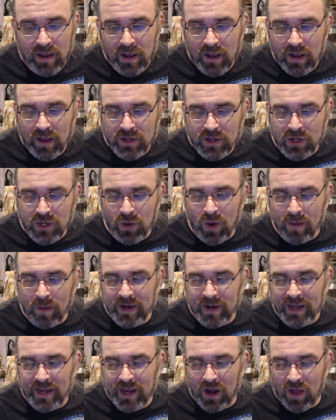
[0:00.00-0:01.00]
So I'm
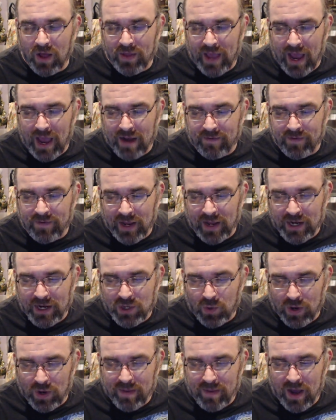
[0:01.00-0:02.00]
going to get all that for like
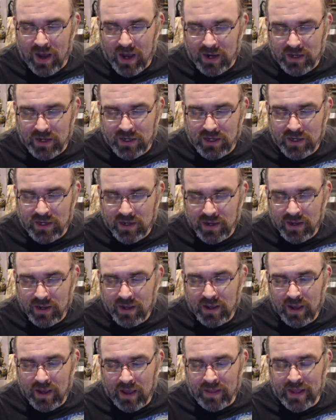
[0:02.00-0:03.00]
$20.
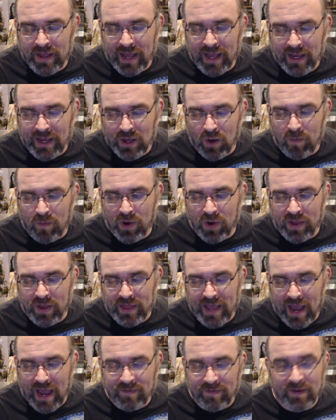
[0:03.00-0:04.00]
Then I can go print
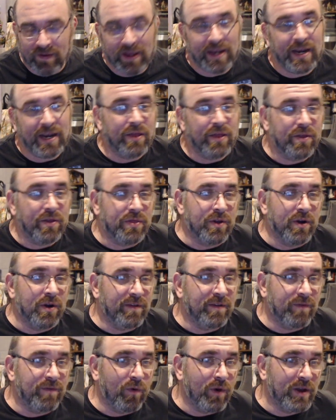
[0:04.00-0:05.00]
that for like another
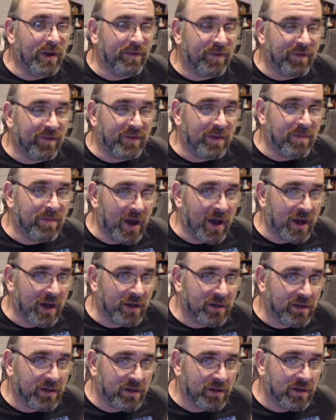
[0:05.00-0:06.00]
30, 40,
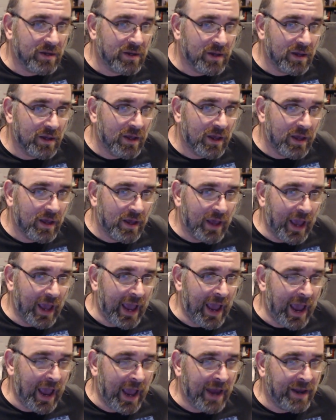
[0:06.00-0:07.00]
$50.
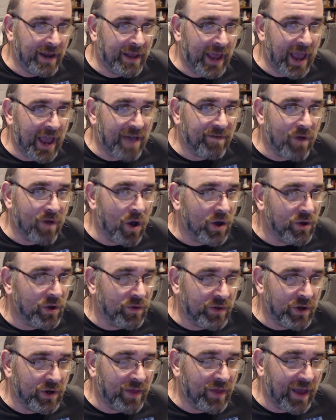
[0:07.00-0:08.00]
And they have
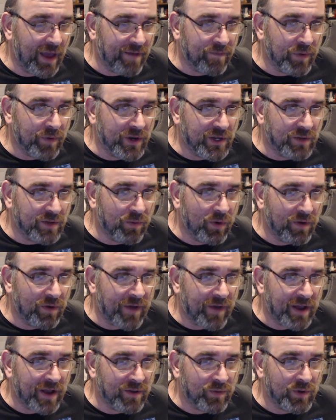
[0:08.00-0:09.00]
they have pre-supported
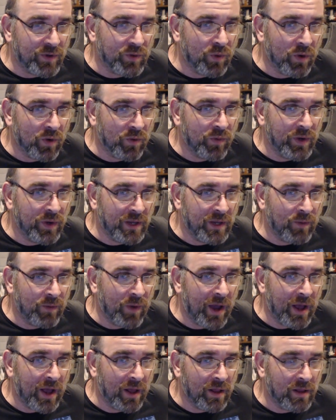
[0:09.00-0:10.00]
files which work really
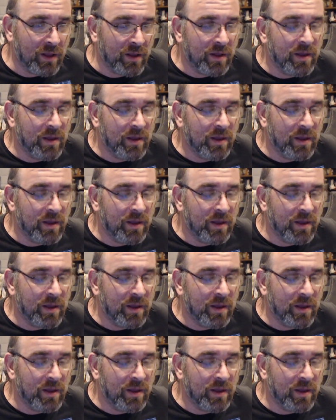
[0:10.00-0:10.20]
well.